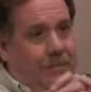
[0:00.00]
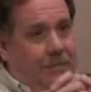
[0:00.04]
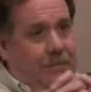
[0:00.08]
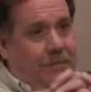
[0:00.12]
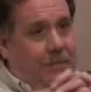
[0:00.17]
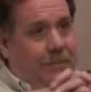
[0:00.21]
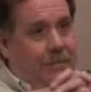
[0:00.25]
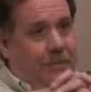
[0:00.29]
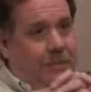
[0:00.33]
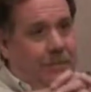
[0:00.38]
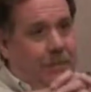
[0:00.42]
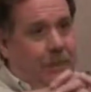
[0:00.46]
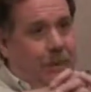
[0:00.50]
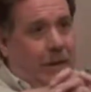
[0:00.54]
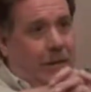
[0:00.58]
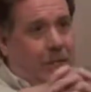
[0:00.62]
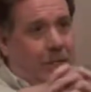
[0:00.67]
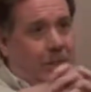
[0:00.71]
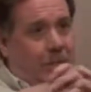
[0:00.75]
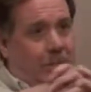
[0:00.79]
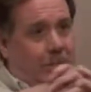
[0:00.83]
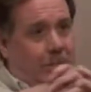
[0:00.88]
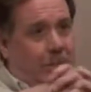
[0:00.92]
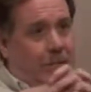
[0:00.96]
of a
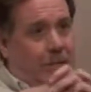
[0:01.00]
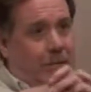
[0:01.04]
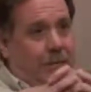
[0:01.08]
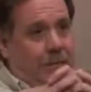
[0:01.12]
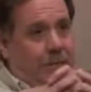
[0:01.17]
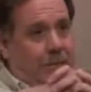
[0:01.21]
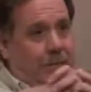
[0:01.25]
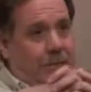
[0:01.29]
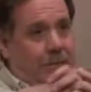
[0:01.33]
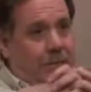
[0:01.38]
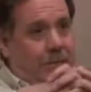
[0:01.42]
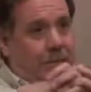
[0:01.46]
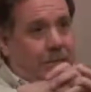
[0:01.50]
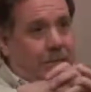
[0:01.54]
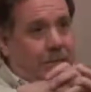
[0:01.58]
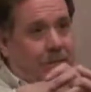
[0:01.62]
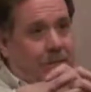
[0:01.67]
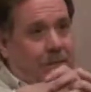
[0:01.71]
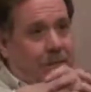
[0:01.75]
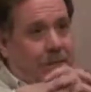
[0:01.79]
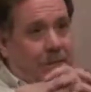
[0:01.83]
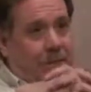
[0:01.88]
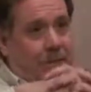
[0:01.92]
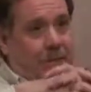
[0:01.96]
weakened Eastern.
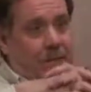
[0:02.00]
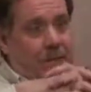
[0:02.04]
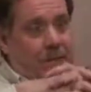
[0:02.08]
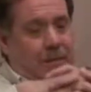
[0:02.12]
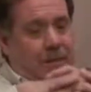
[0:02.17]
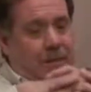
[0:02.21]
Mm-hmm.